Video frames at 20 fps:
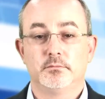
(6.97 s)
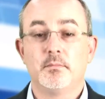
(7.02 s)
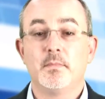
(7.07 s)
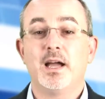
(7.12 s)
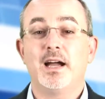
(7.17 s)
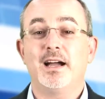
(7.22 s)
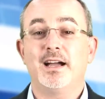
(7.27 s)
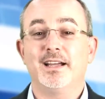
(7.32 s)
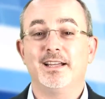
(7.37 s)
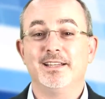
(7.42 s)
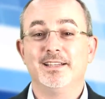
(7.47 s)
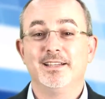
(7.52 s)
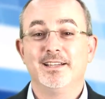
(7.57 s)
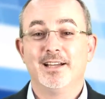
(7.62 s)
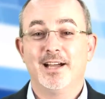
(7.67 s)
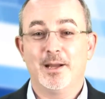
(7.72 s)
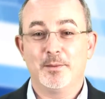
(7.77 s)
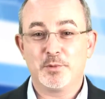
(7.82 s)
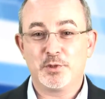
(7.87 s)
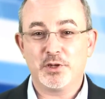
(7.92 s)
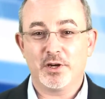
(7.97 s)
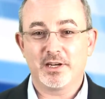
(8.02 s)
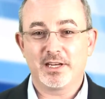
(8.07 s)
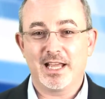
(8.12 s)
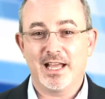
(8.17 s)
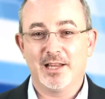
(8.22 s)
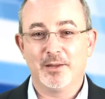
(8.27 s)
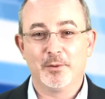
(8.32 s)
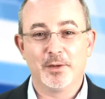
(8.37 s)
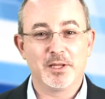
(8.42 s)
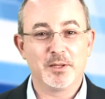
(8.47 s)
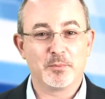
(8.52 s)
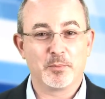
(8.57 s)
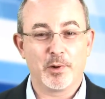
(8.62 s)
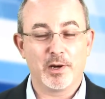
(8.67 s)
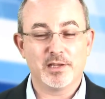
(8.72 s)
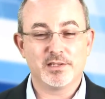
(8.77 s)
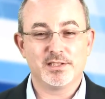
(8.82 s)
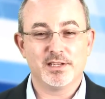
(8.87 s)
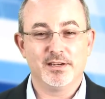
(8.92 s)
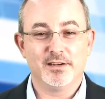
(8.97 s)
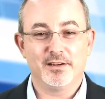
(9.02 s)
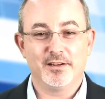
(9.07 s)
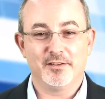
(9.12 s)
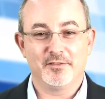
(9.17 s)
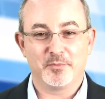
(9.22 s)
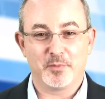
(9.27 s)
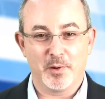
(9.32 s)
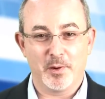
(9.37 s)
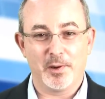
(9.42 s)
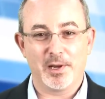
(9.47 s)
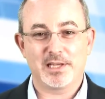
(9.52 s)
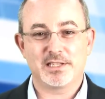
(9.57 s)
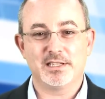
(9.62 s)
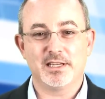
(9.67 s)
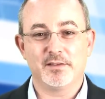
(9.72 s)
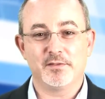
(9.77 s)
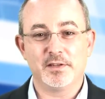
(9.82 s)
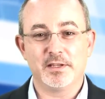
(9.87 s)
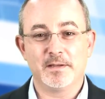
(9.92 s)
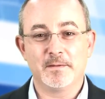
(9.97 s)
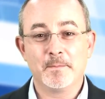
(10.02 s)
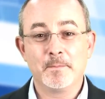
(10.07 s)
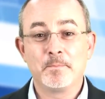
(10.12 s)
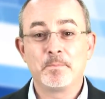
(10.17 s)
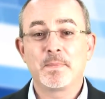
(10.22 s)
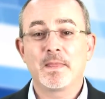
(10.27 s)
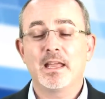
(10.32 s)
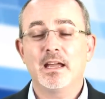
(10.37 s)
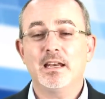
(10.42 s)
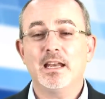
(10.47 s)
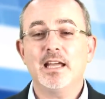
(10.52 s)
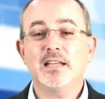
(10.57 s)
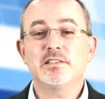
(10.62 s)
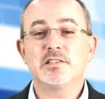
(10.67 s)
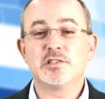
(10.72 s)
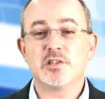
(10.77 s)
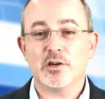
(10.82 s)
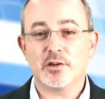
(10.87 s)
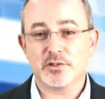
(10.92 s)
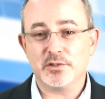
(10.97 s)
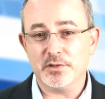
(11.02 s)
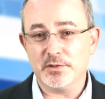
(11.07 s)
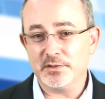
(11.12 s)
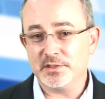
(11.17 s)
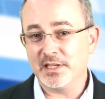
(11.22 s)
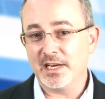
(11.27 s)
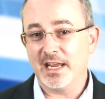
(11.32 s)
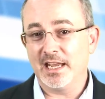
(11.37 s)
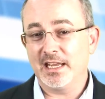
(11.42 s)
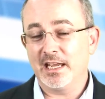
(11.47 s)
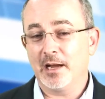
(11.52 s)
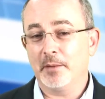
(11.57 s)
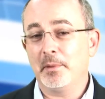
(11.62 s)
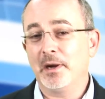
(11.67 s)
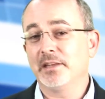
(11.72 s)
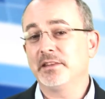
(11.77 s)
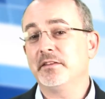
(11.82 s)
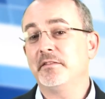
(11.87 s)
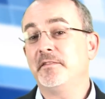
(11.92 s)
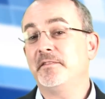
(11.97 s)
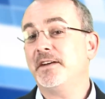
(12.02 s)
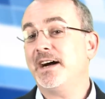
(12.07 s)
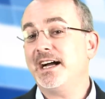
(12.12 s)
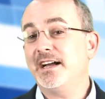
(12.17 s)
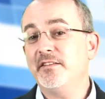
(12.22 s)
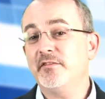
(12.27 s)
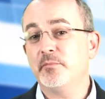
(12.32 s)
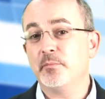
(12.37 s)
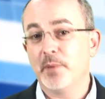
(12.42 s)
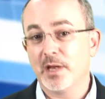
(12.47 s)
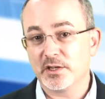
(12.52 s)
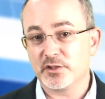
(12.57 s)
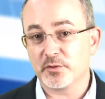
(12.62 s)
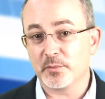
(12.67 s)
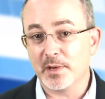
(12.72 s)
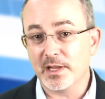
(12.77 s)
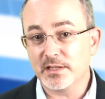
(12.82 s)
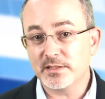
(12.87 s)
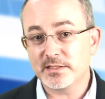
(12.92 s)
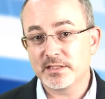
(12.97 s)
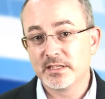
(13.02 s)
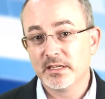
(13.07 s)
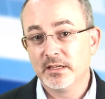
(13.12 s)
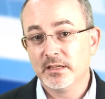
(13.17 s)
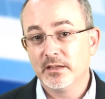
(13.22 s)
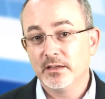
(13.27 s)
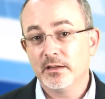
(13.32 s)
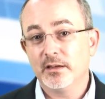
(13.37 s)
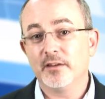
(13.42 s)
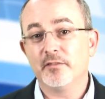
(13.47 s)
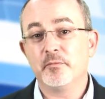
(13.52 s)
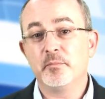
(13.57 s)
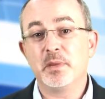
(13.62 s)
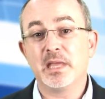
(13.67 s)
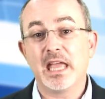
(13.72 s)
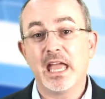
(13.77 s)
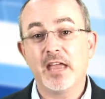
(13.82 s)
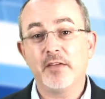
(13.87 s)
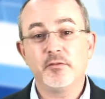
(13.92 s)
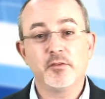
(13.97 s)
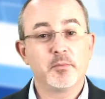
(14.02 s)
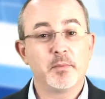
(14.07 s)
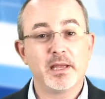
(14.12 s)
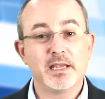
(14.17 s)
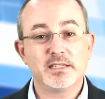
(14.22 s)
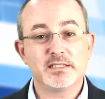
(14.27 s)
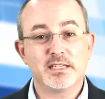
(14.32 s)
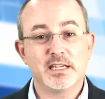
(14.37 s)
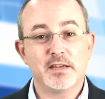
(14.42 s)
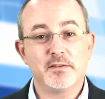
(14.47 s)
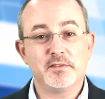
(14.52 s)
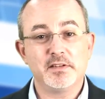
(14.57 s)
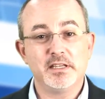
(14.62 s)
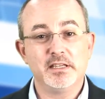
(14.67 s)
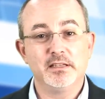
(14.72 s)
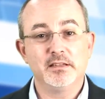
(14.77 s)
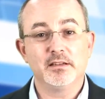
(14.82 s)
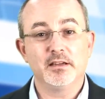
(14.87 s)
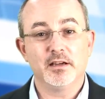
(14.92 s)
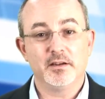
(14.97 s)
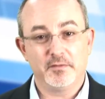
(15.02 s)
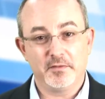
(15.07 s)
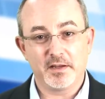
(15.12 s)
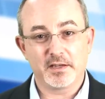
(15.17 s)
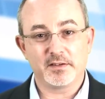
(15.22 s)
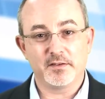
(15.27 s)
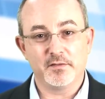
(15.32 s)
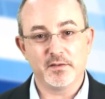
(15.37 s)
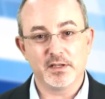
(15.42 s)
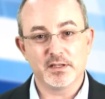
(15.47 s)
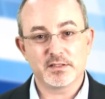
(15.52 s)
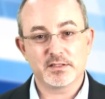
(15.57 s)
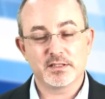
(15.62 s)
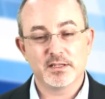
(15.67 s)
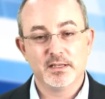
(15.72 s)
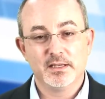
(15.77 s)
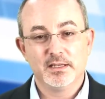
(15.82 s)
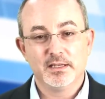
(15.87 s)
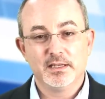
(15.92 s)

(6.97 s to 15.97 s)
Hi, I'm Shawn Galloway, the president of ProAct Safety. I'd like to talk to you today about the 5 measurements of behavior-based safety effectiveness.